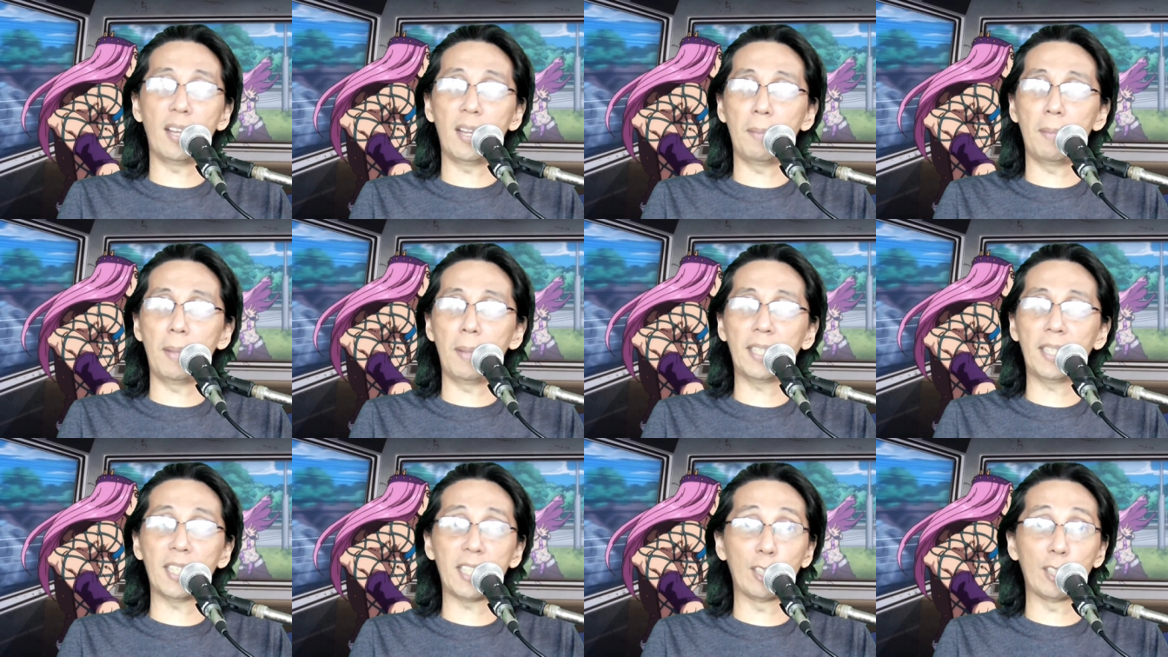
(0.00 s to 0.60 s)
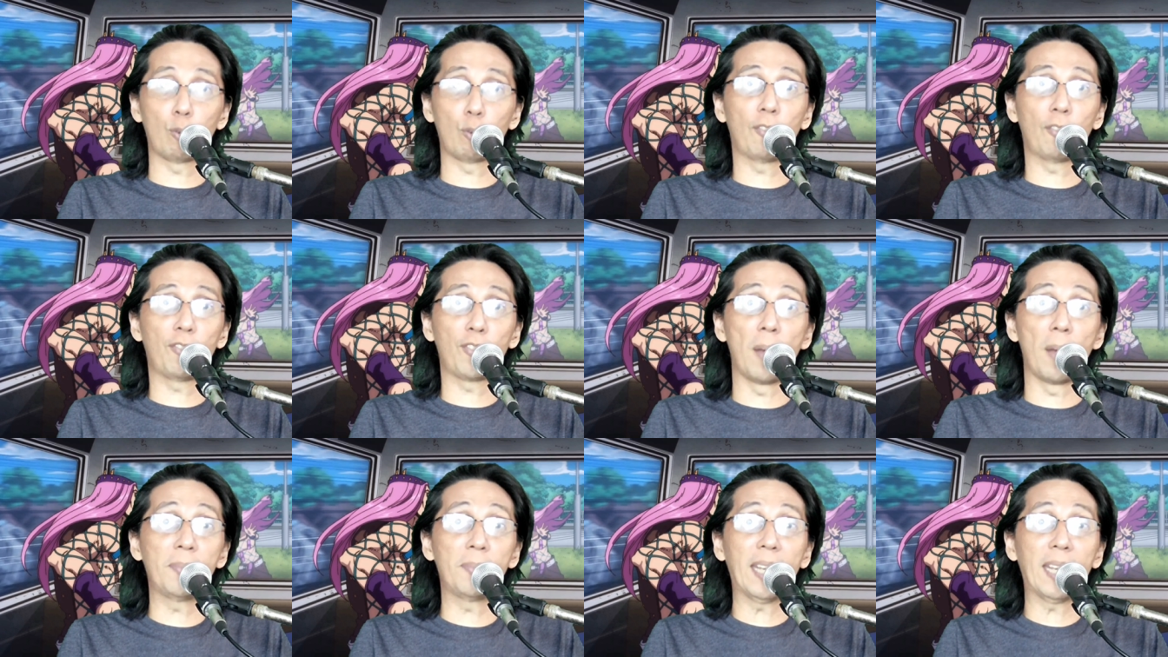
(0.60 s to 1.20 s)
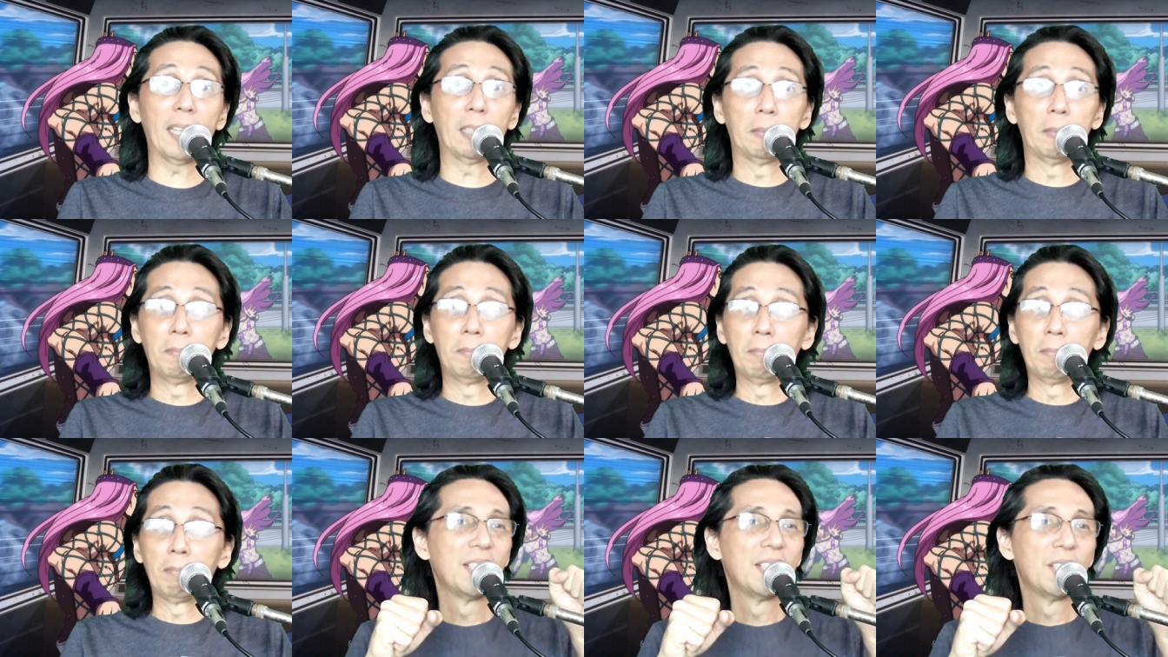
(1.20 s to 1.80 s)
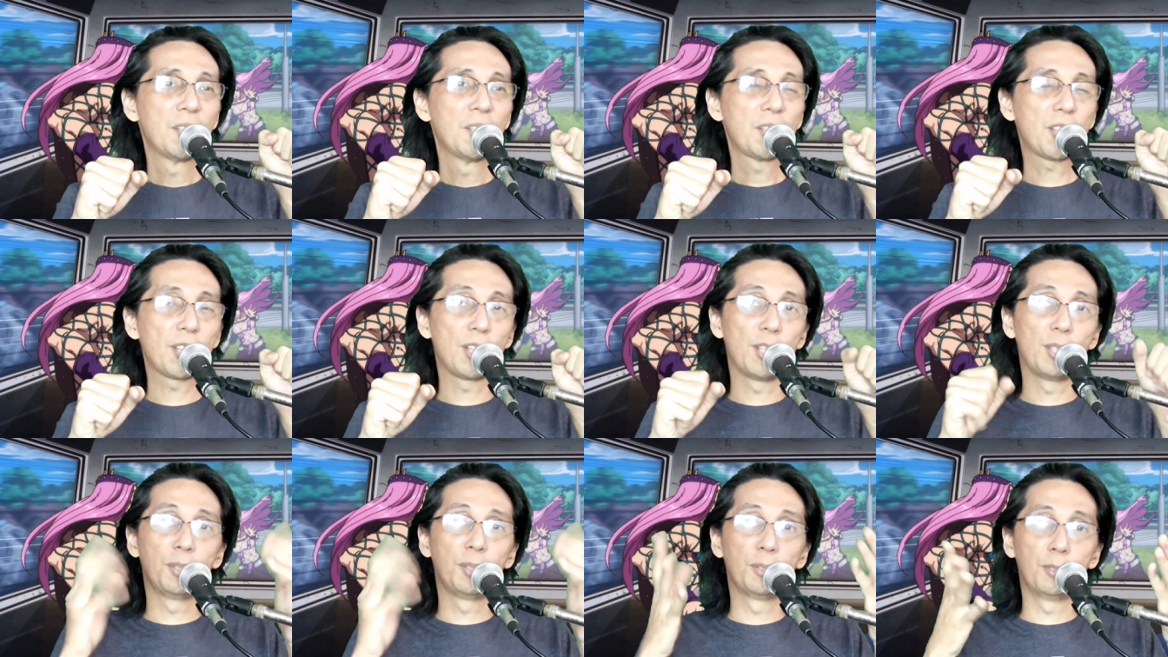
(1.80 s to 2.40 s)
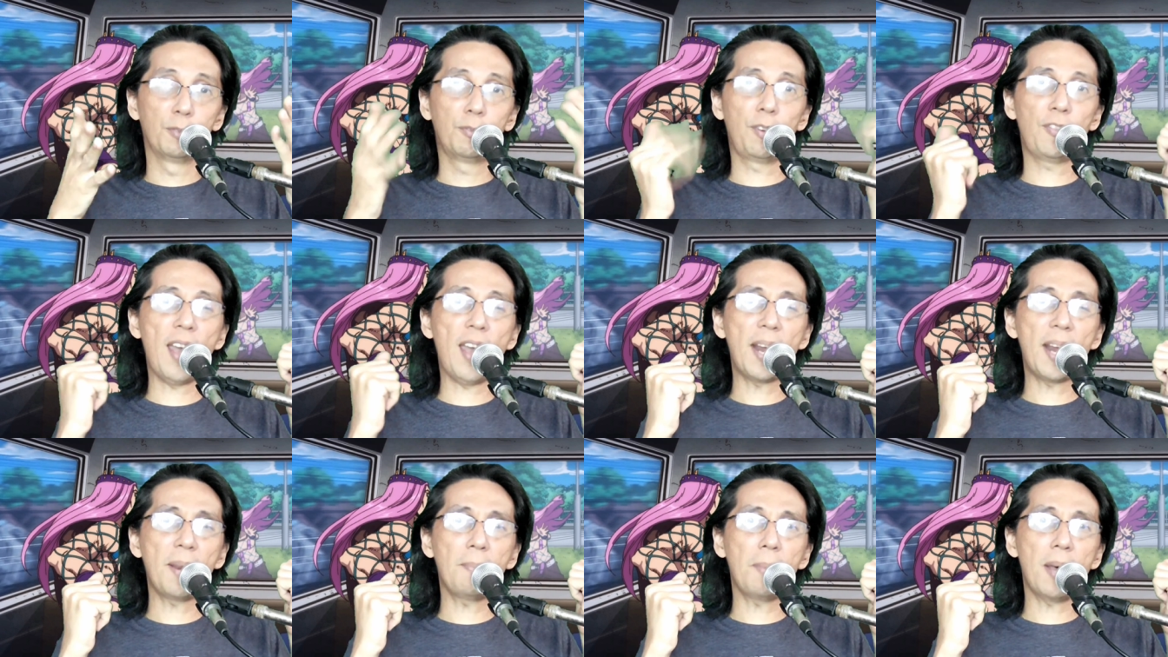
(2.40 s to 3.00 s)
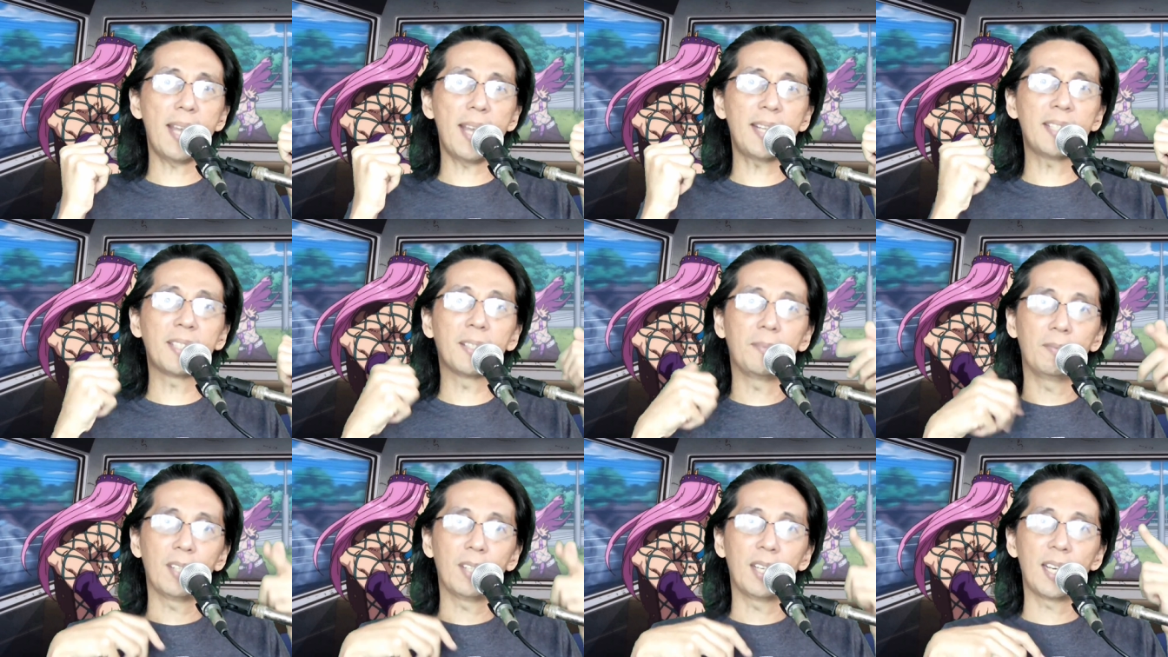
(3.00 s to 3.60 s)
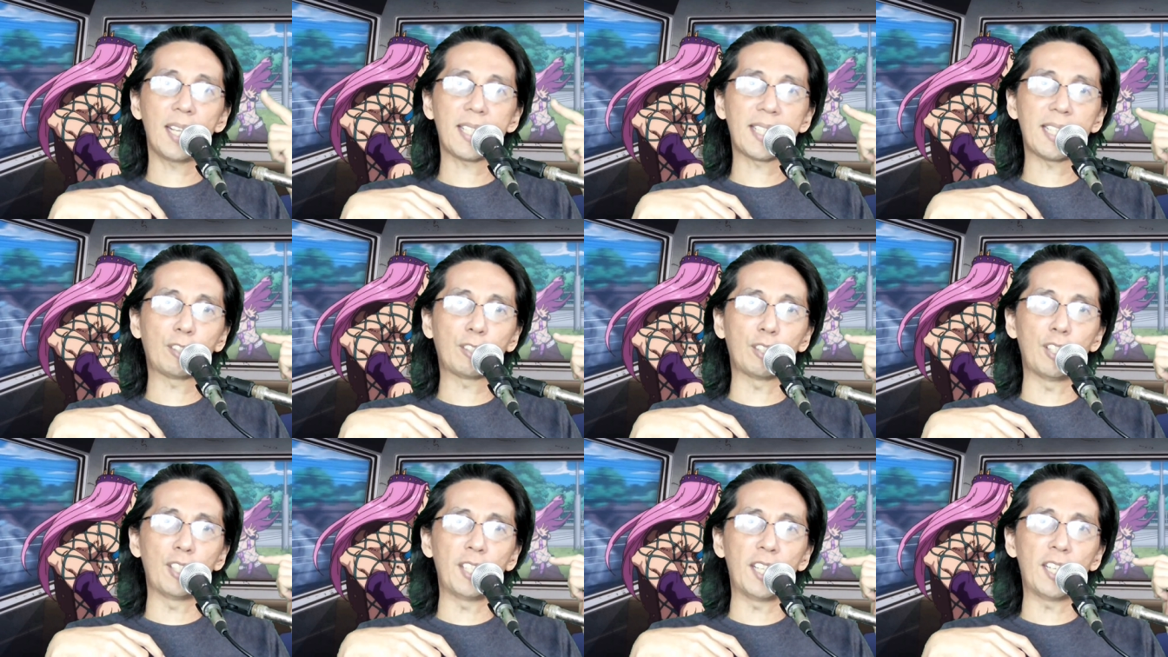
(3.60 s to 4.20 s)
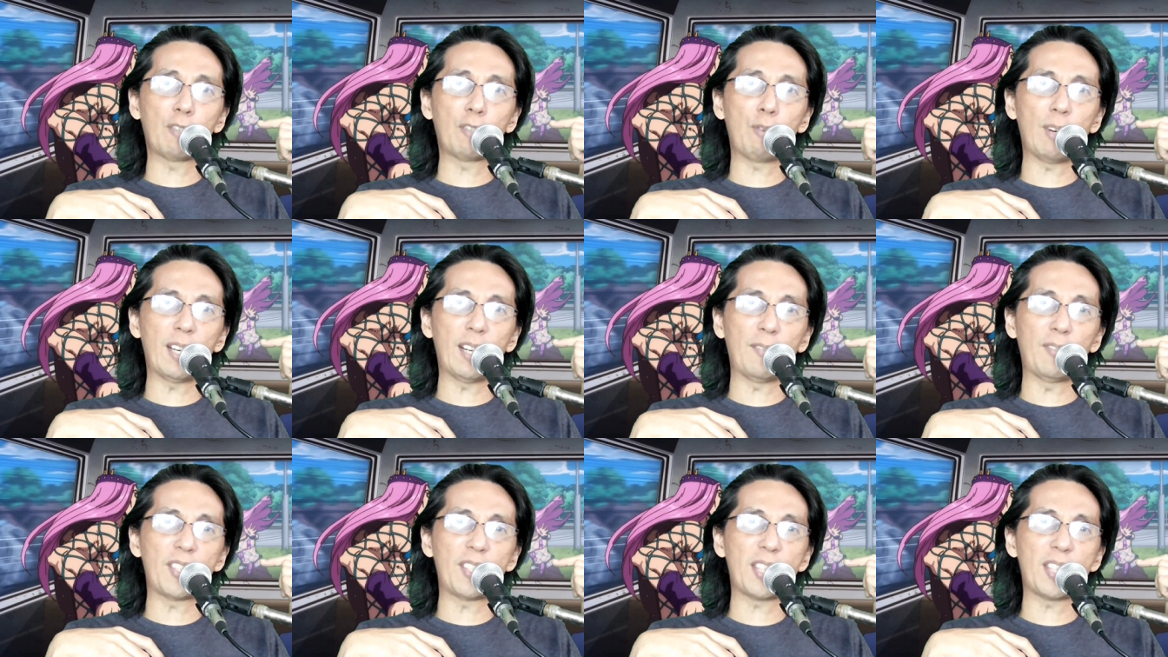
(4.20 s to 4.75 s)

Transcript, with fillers: make this into a thumbnail. So, with that in mind, let's get to the nitty-gritty of this